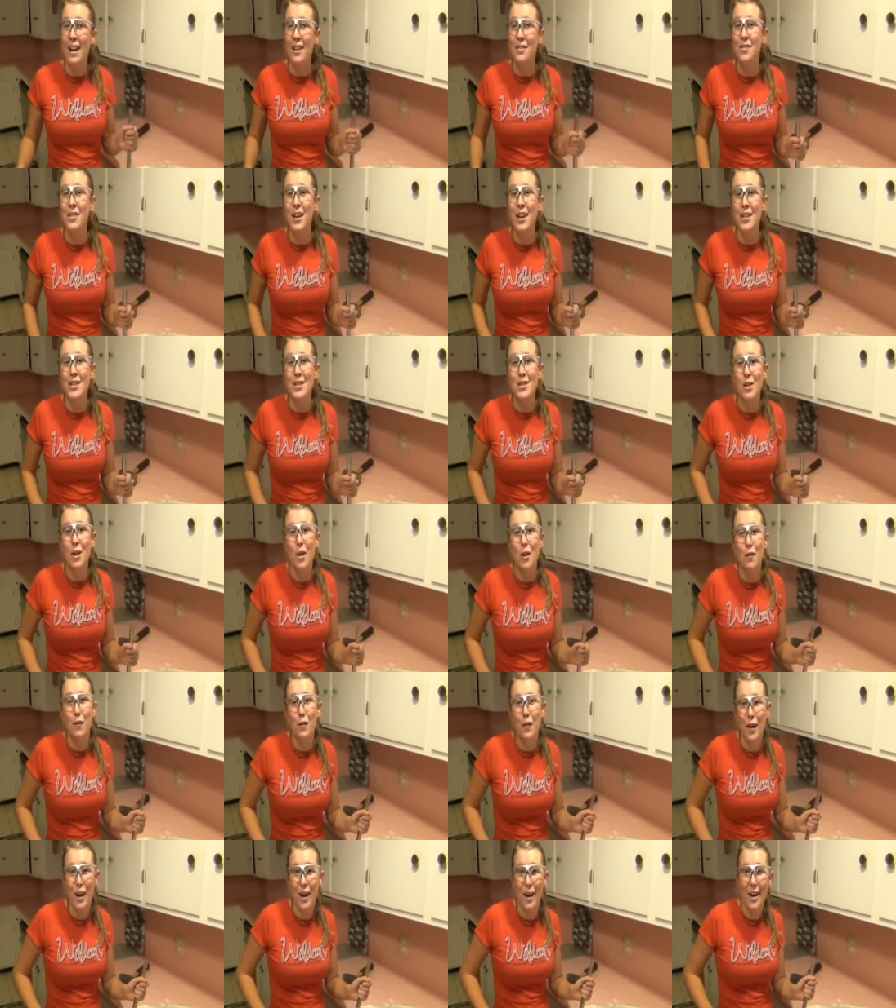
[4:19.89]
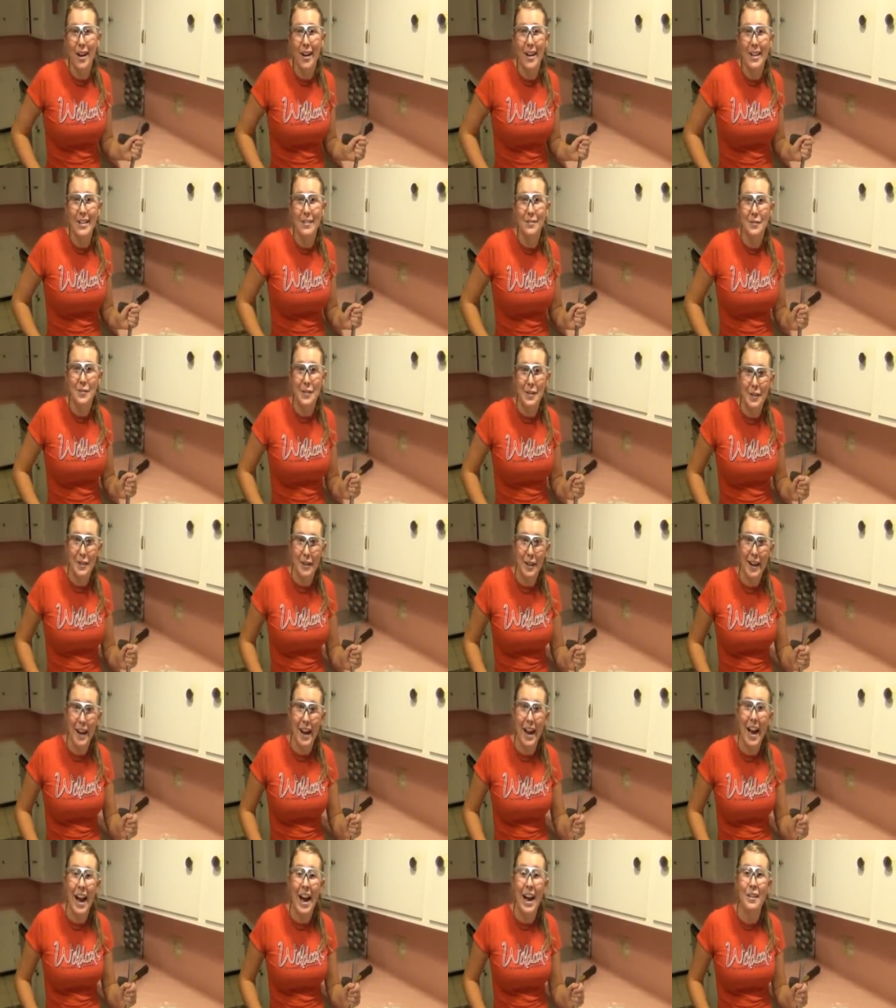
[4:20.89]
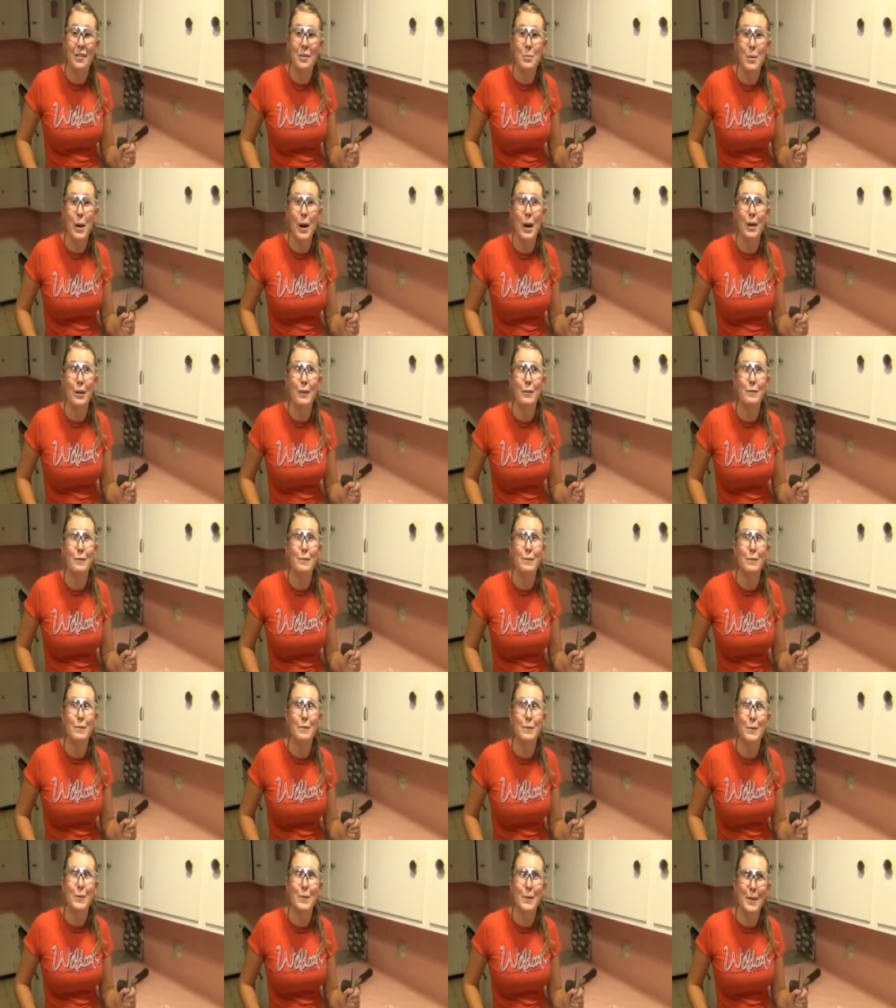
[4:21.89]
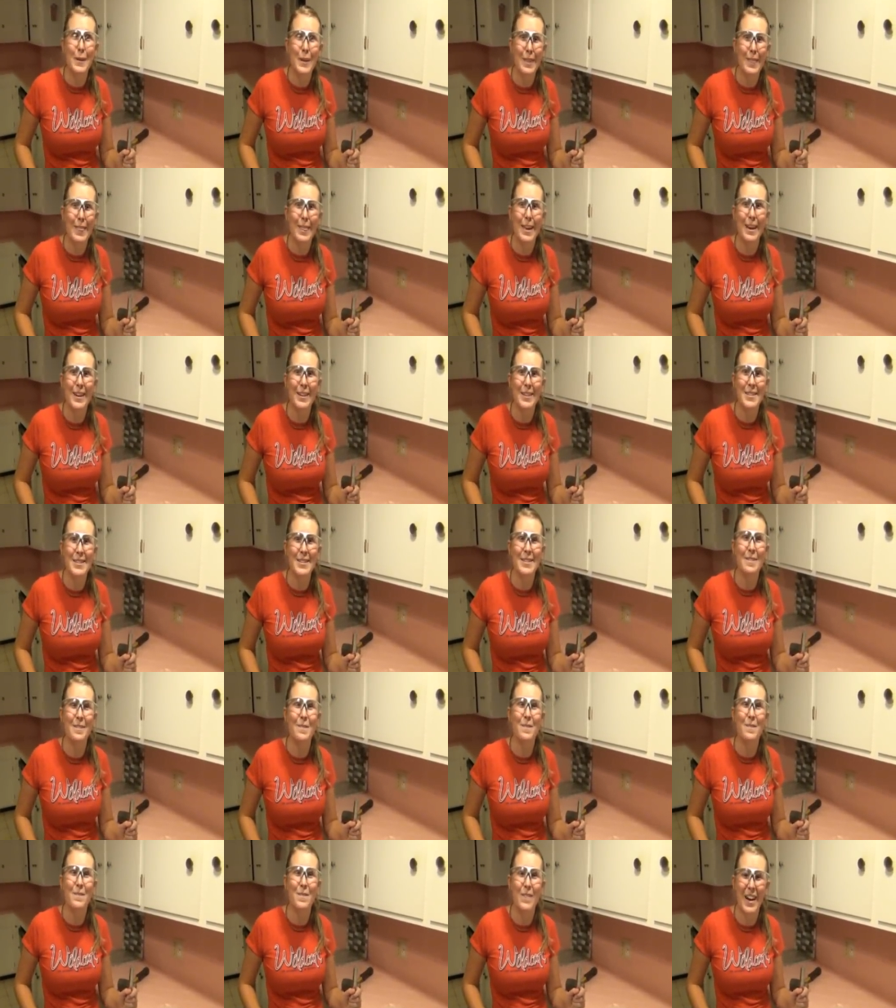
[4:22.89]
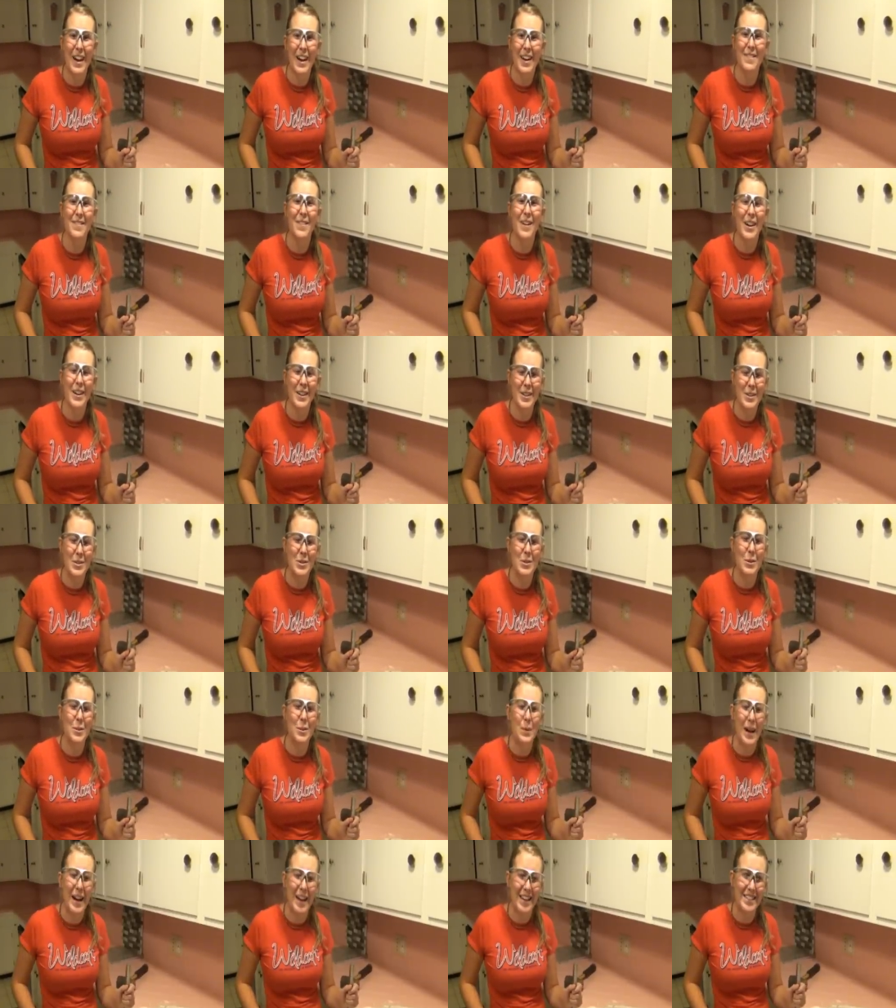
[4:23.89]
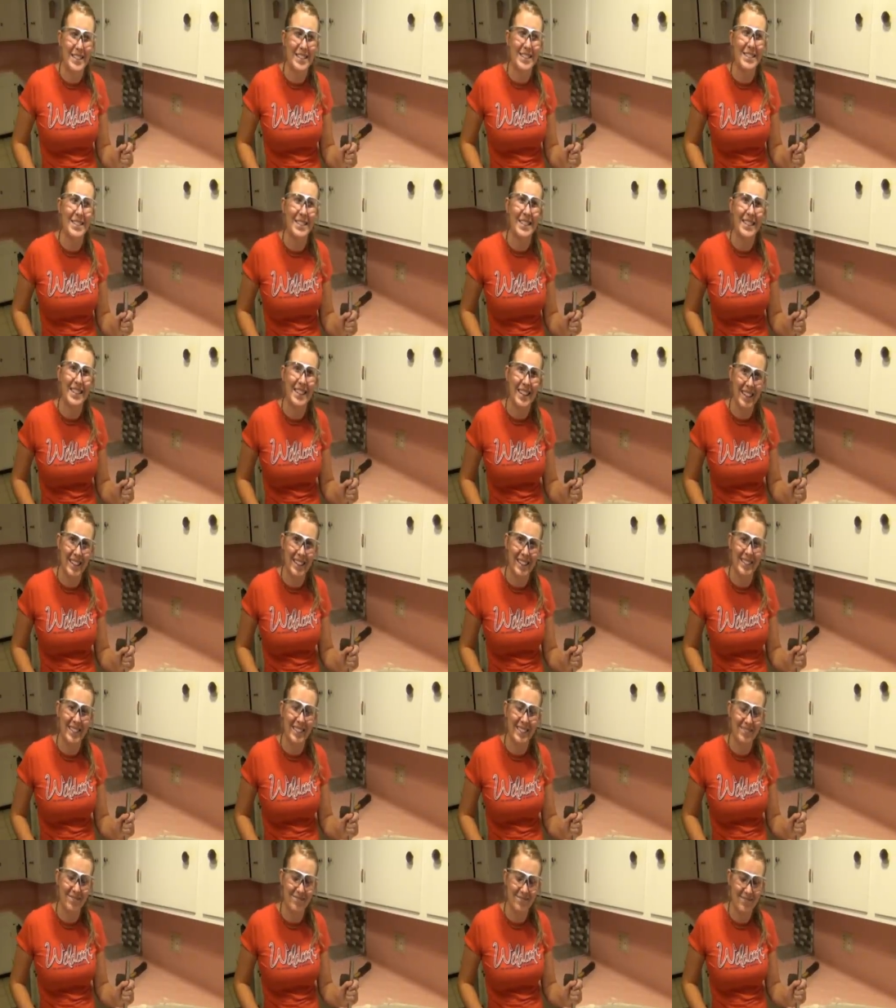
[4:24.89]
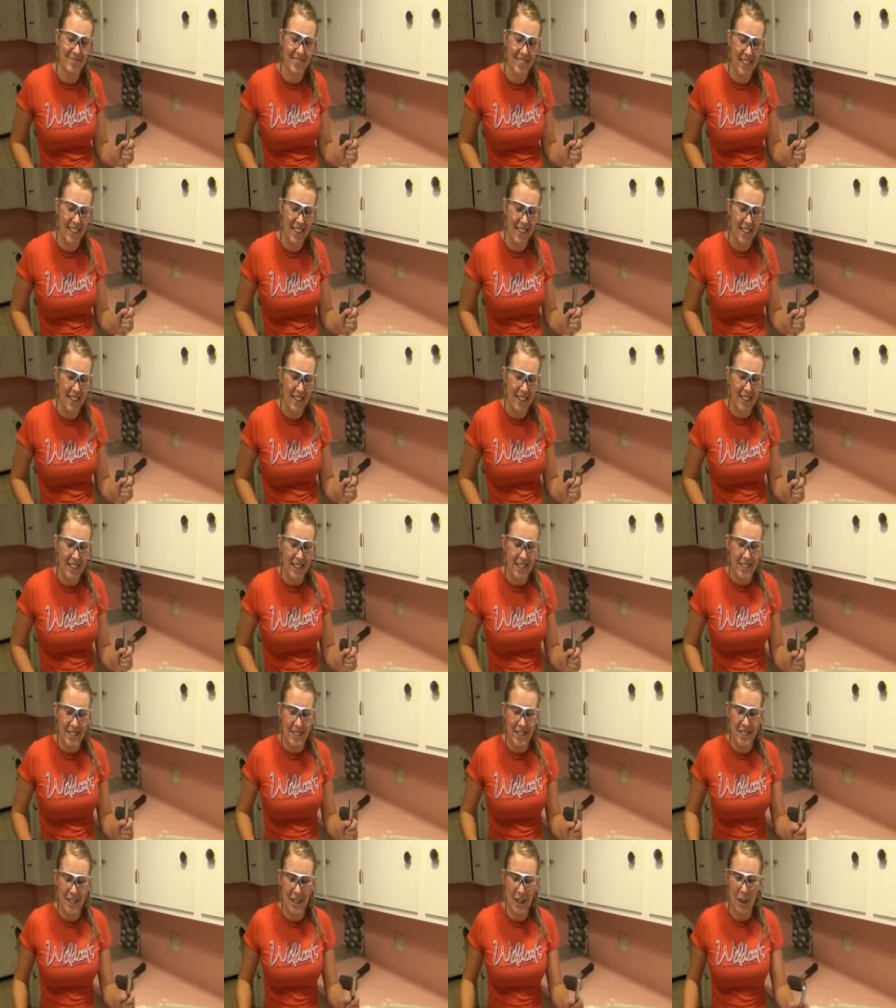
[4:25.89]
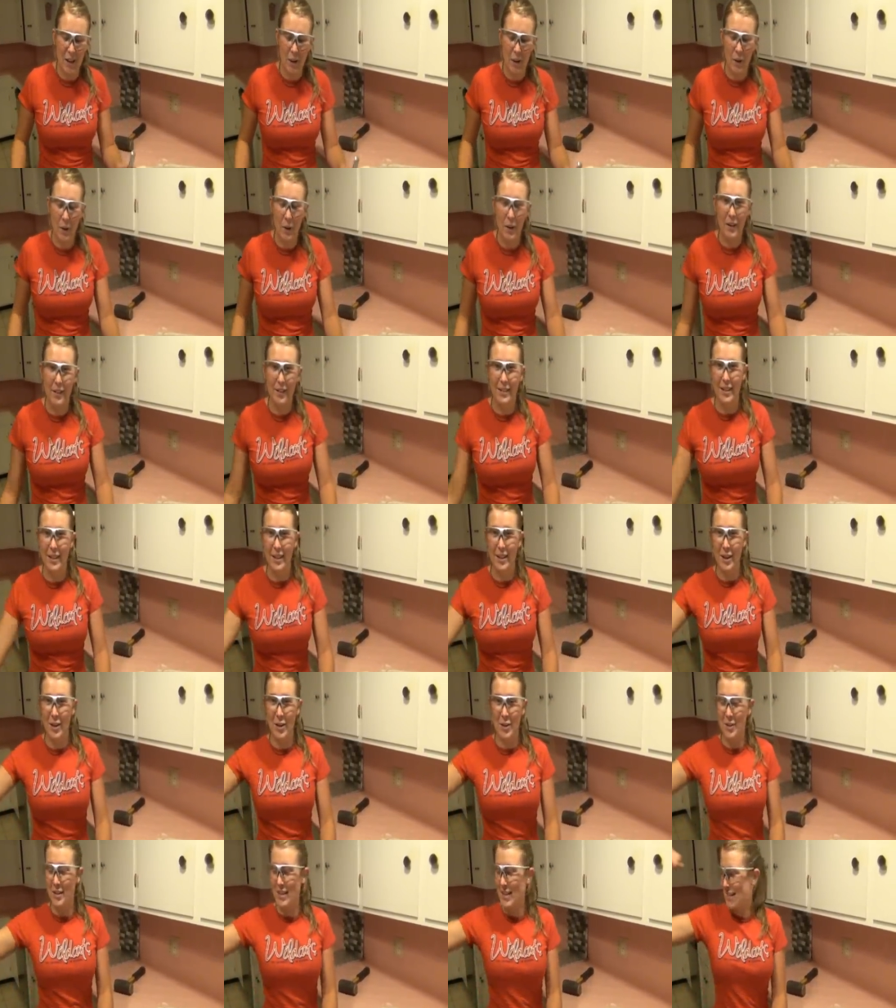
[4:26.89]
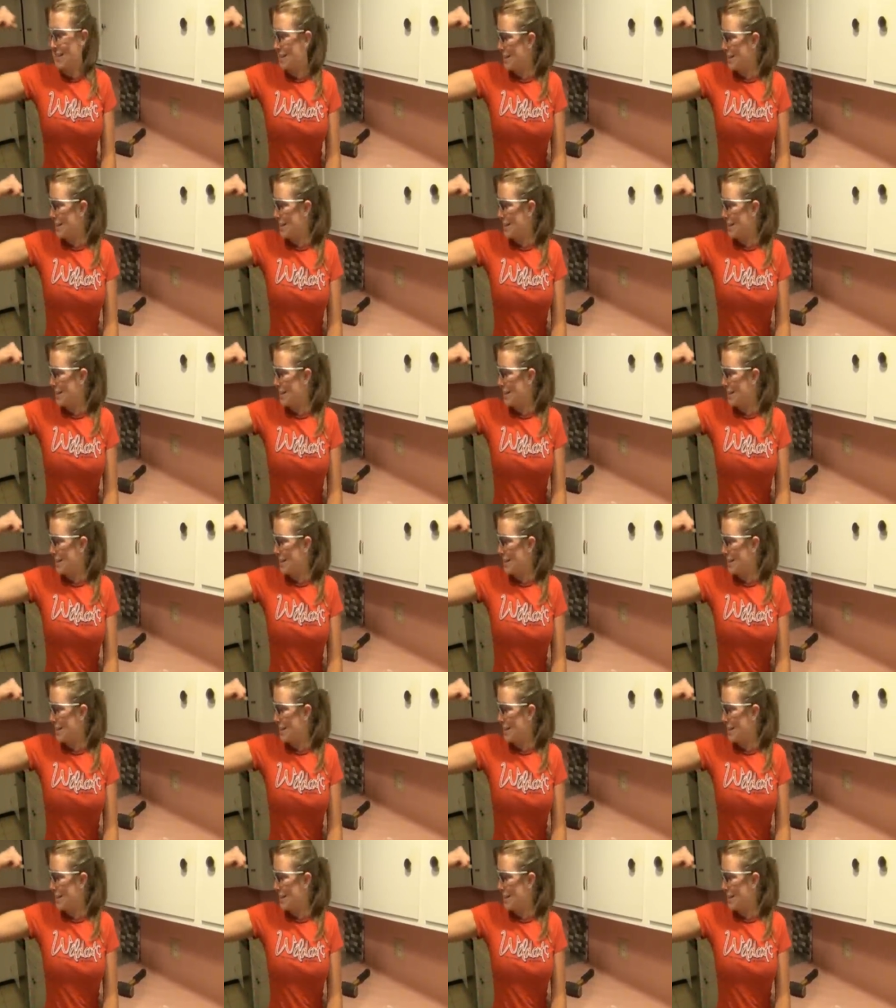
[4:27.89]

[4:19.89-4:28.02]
that I've done so far, I figure I have about 4,500 whacks to go. So, you know,